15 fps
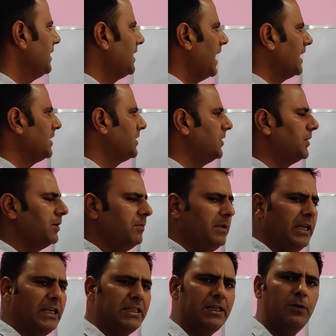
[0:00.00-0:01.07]
sex
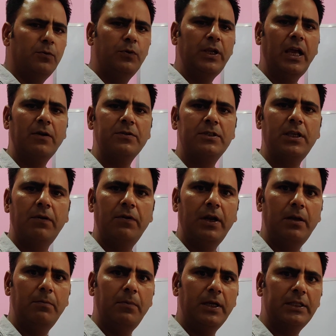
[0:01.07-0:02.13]
determination, we have
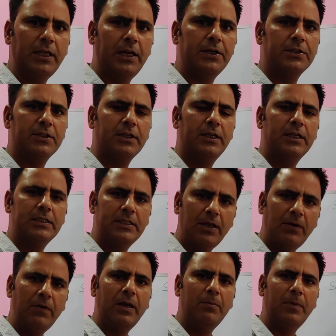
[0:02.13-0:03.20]
several methods.
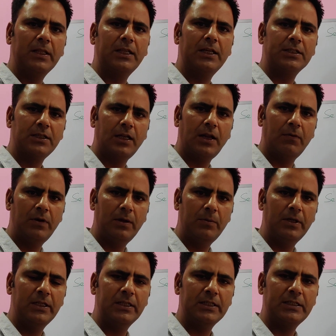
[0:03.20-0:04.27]
Several methods are available
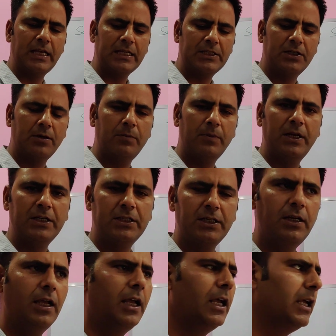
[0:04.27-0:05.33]
in this sex
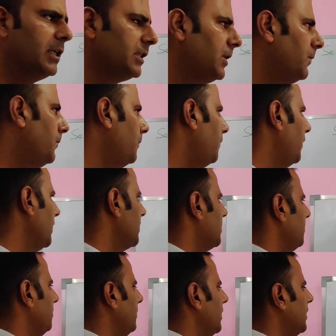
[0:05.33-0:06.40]
determination. The
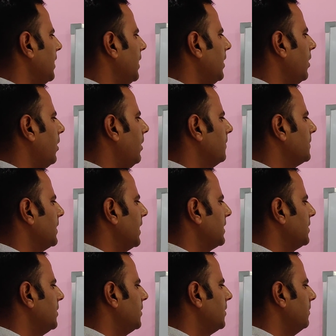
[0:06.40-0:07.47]
first method of
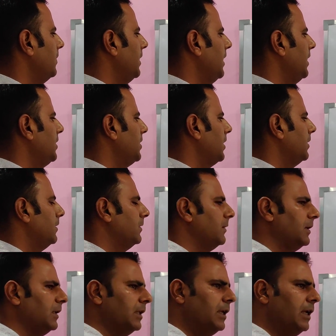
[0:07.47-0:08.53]
sex determination
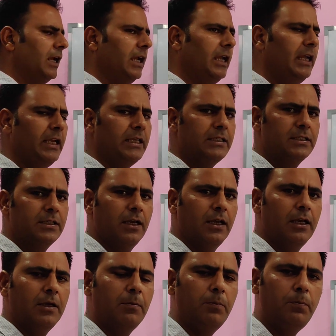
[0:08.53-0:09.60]
is
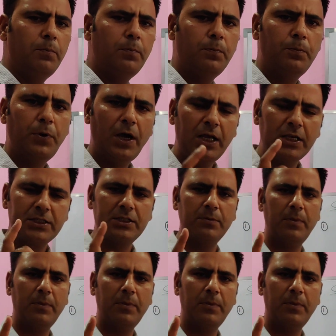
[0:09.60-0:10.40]
the